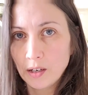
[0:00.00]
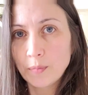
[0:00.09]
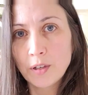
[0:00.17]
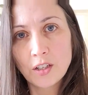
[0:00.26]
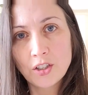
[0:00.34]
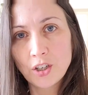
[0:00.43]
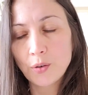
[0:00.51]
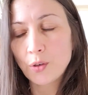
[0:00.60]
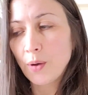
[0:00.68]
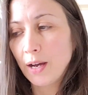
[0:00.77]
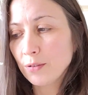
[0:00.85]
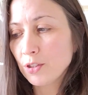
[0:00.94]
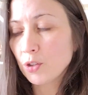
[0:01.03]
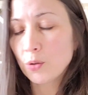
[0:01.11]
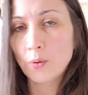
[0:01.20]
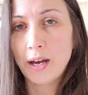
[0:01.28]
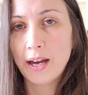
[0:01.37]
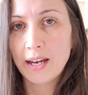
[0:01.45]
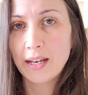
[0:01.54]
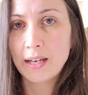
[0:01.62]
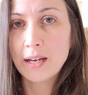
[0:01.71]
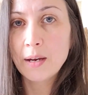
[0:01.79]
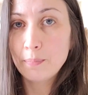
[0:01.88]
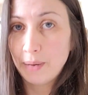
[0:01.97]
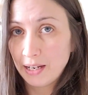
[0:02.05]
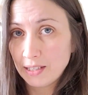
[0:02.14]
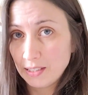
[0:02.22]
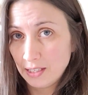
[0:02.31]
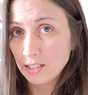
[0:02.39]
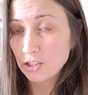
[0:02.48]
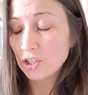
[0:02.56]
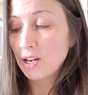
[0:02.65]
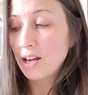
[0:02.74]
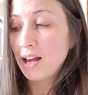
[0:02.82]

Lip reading: I'm going to show you how to do a backstitch